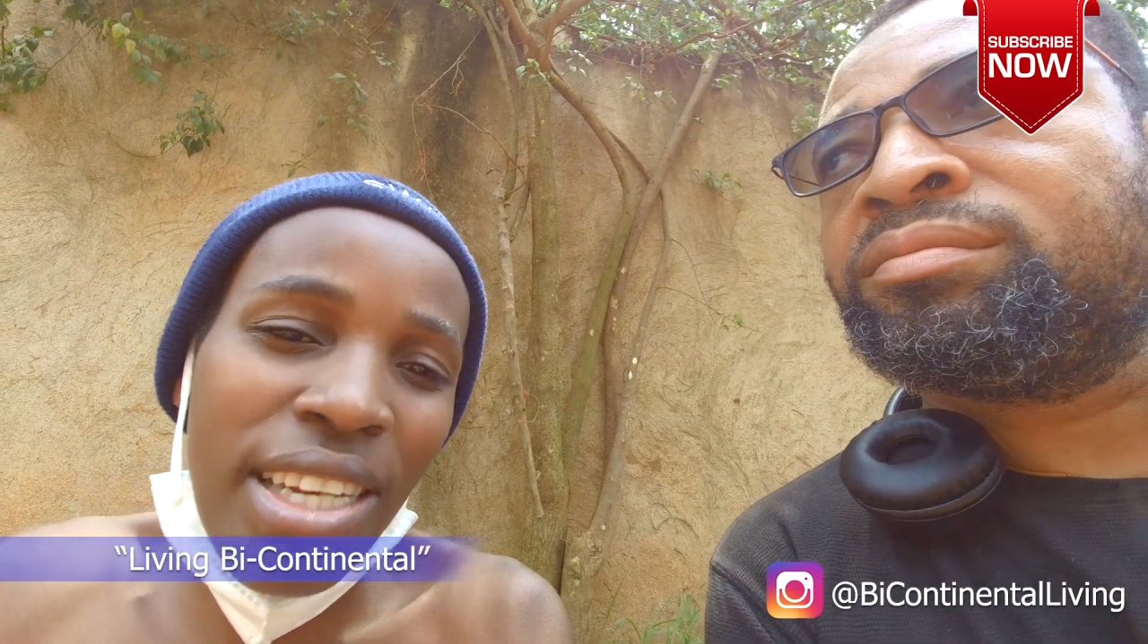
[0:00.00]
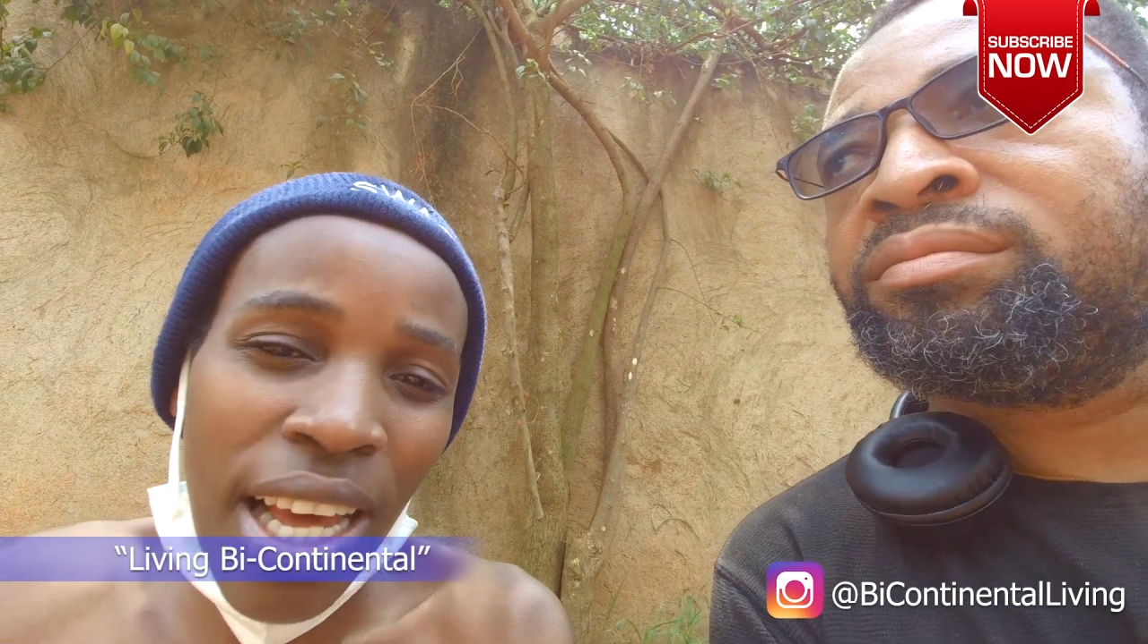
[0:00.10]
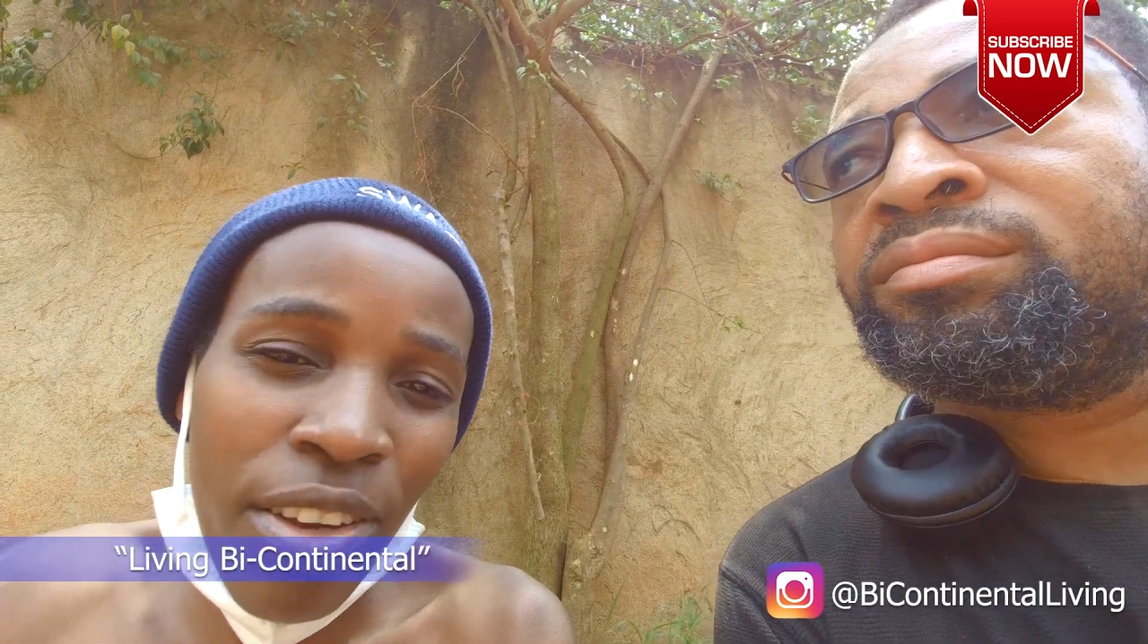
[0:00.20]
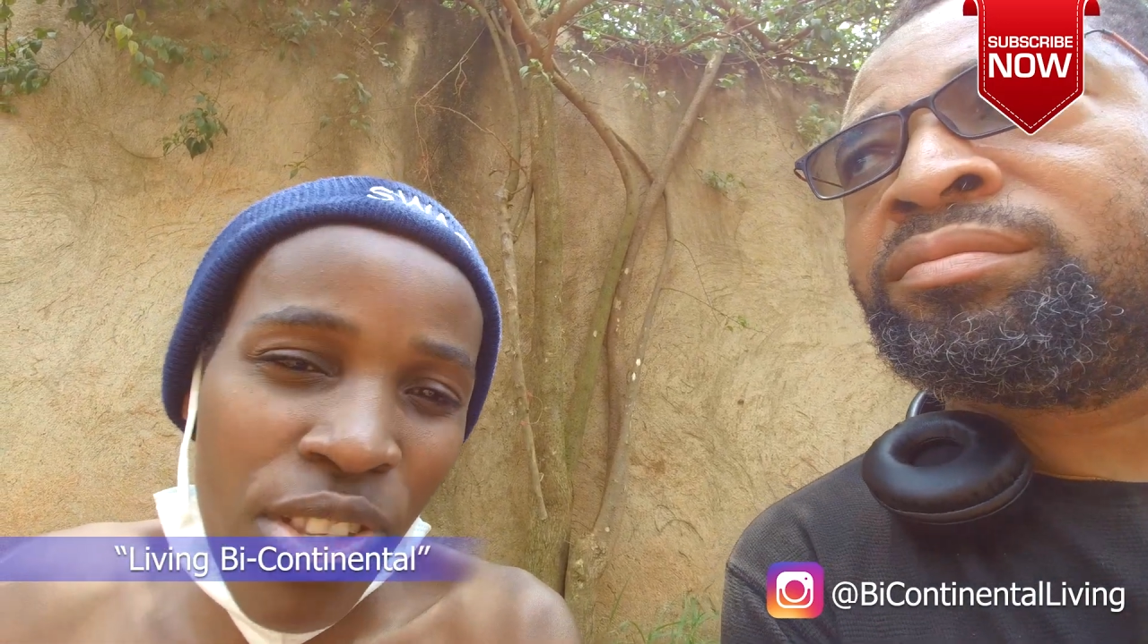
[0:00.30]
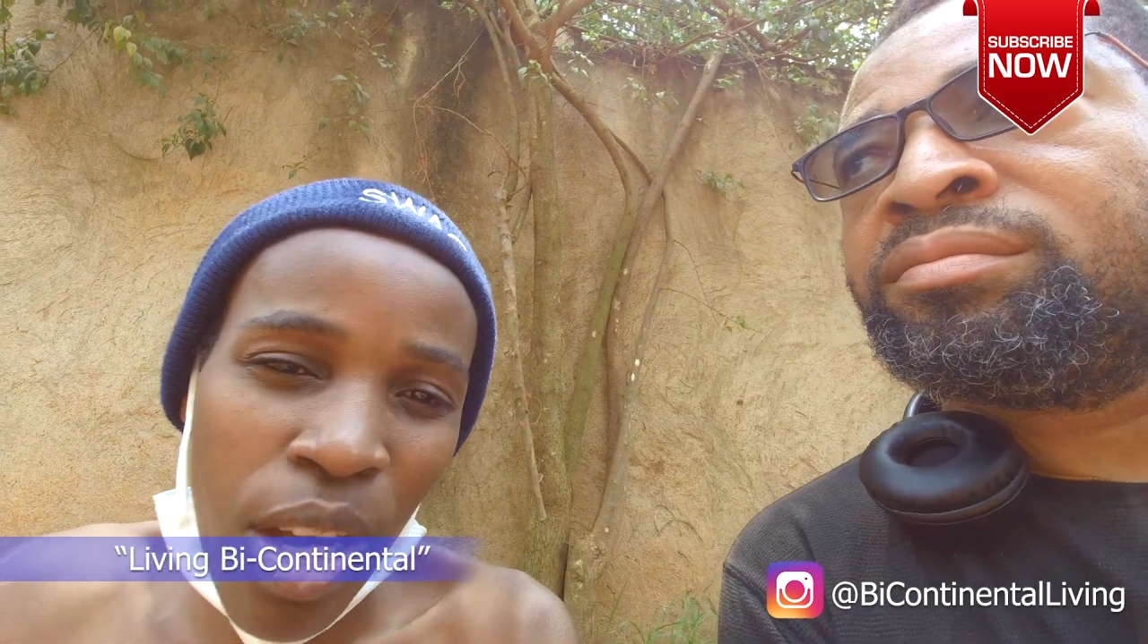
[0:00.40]

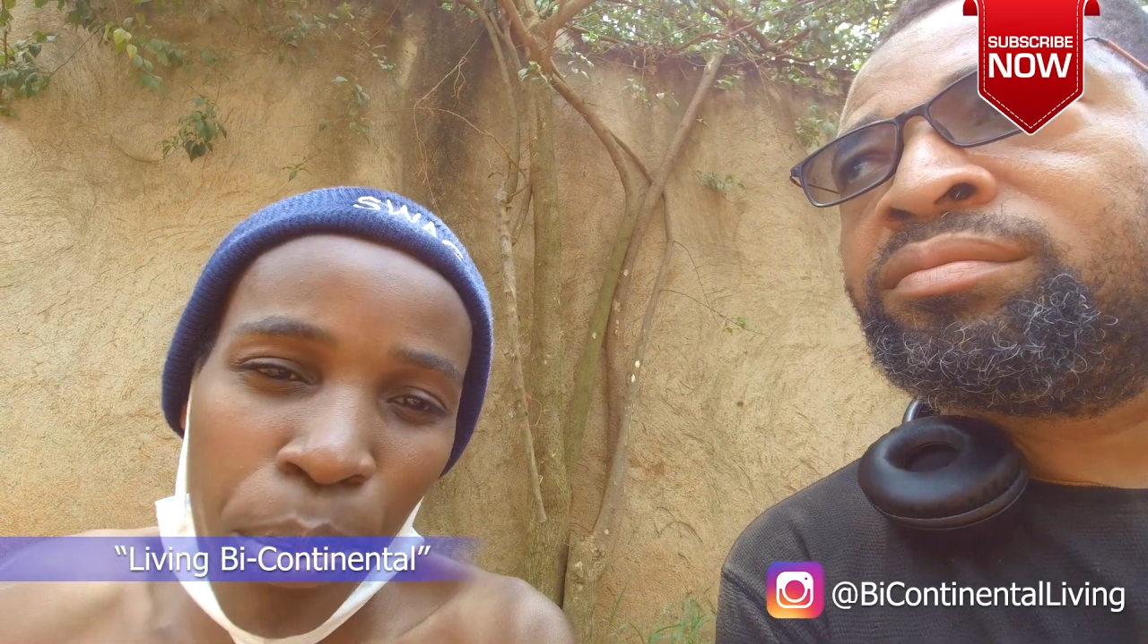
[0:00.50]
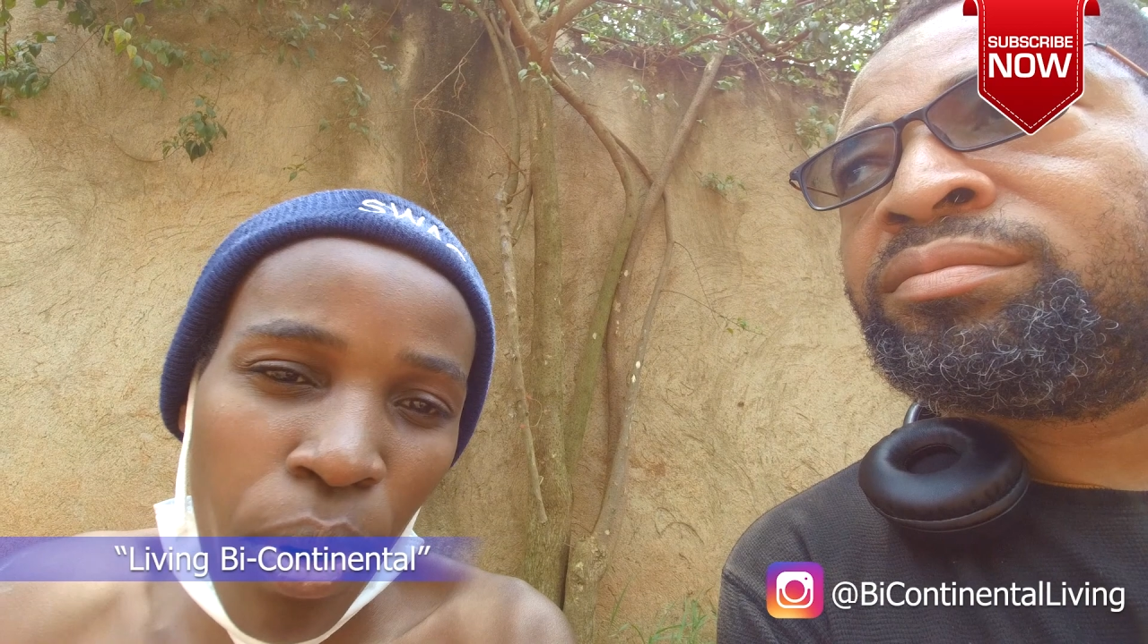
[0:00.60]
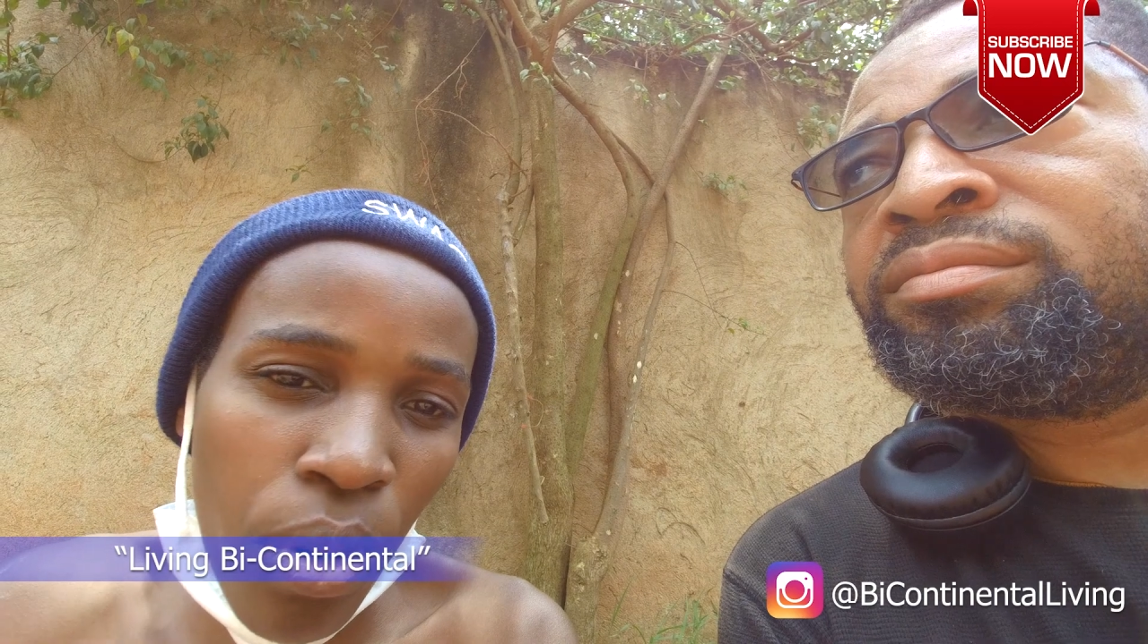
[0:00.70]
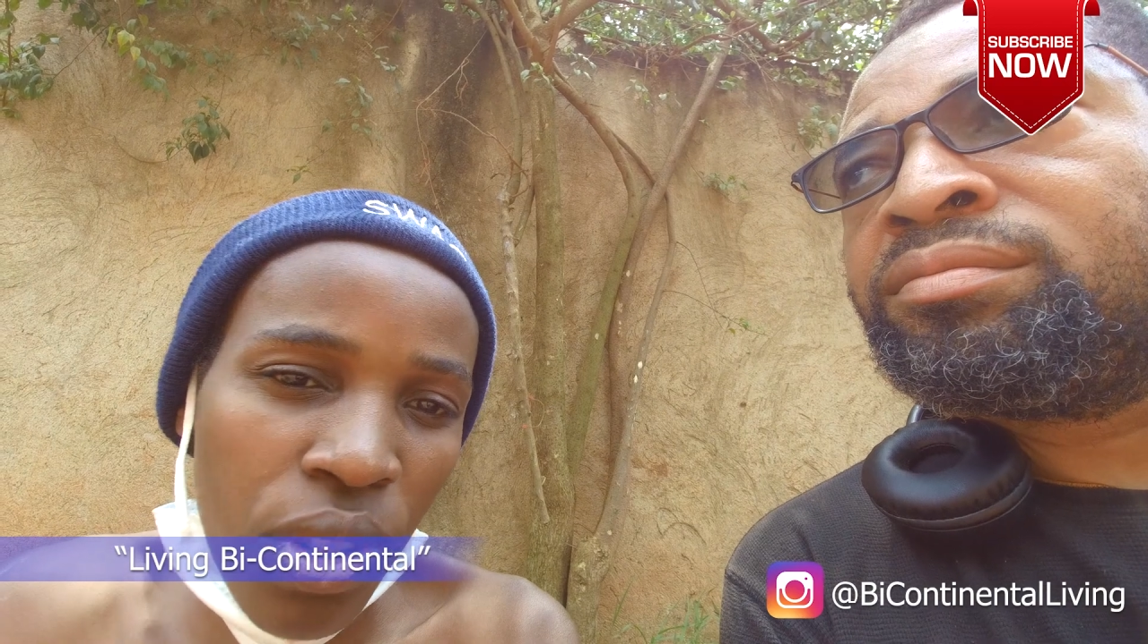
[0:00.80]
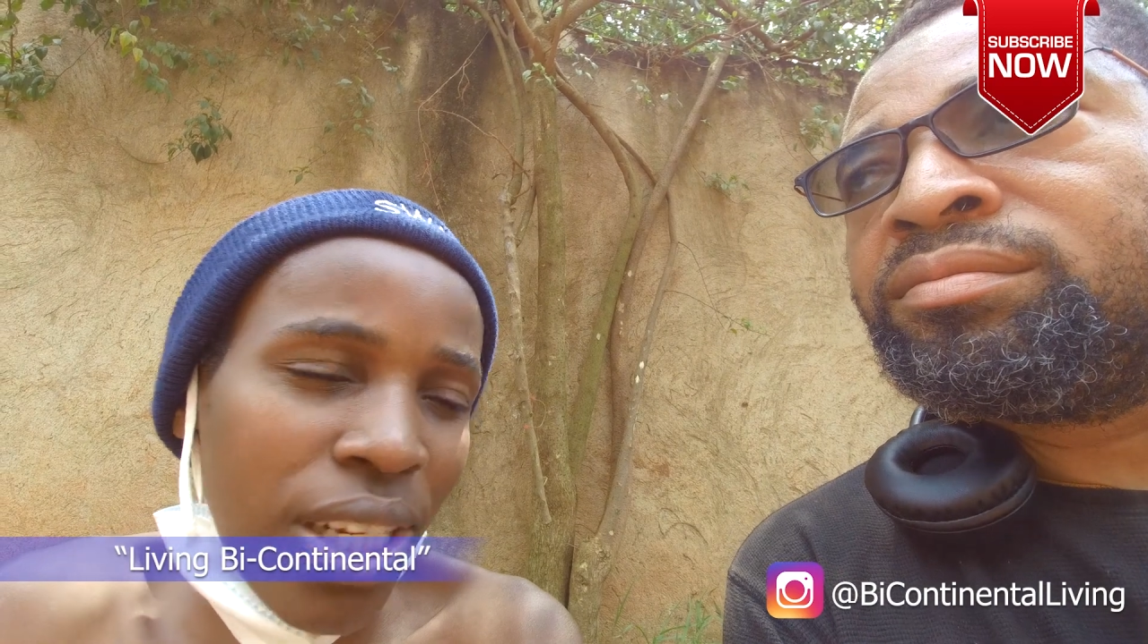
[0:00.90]
life
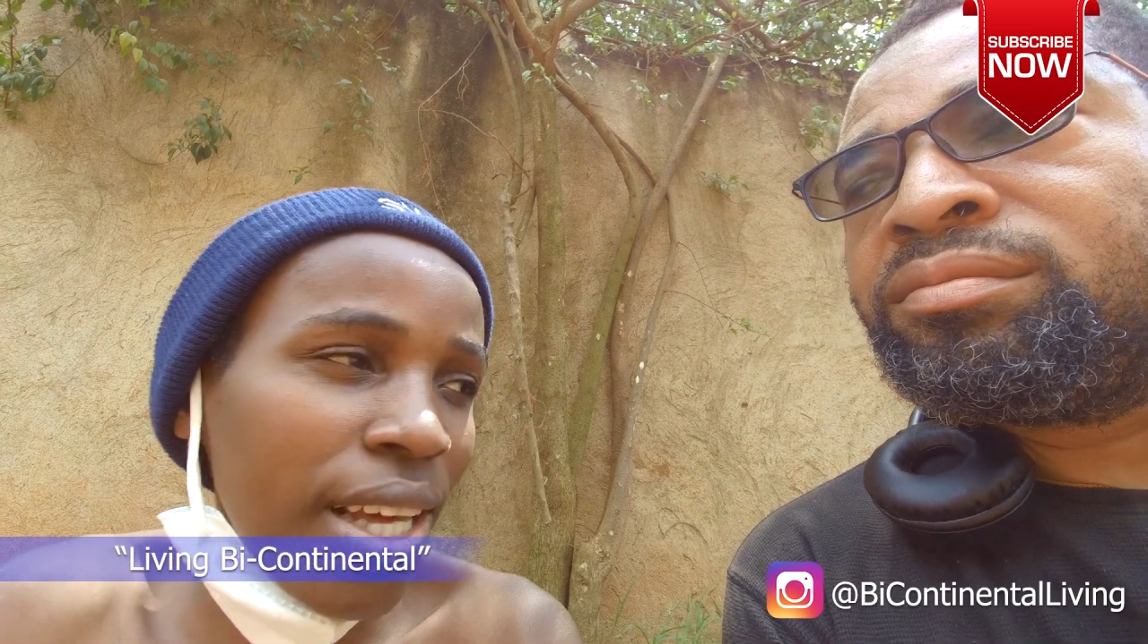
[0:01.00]
support,